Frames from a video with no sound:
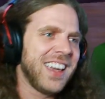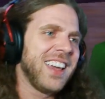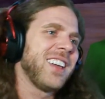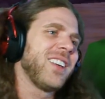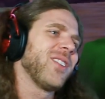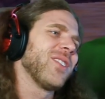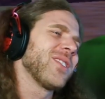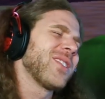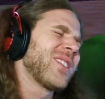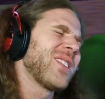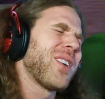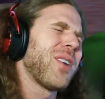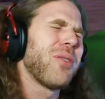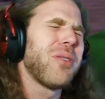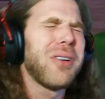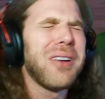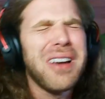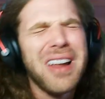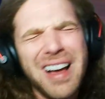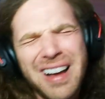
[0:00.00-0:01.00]
you're so
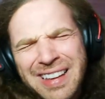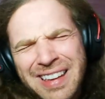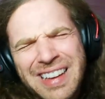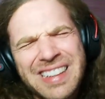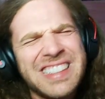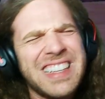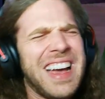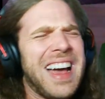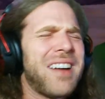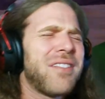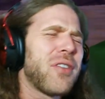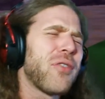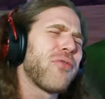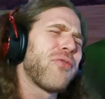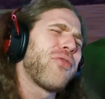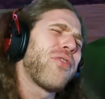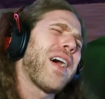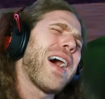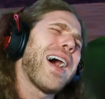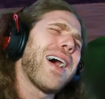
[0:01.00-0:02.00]
lucky to have a
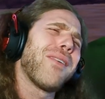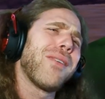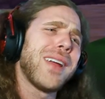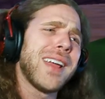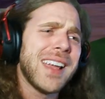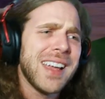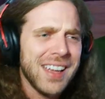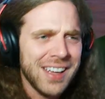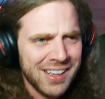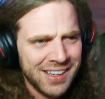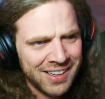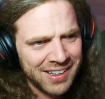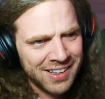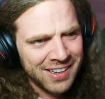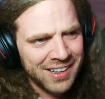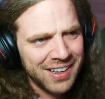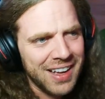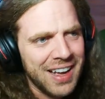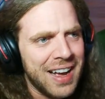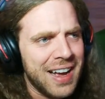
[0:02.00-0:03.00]
fairy.
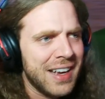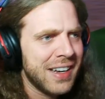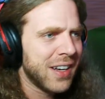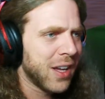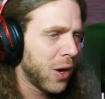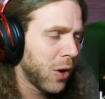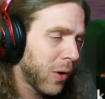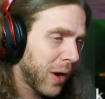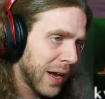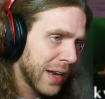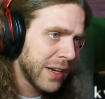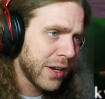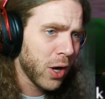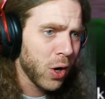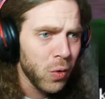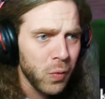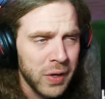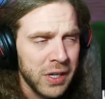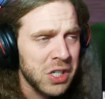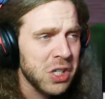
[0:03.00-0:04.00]
I know,
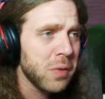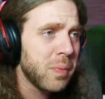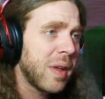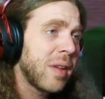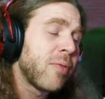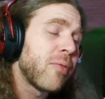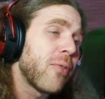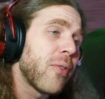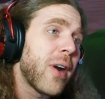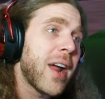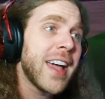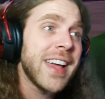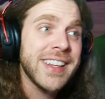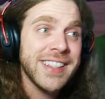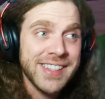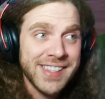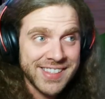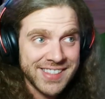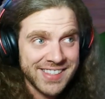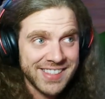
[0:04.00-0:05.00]
we should be
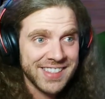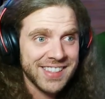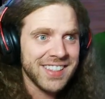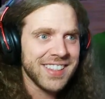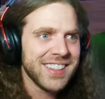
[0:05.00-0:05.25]
friends.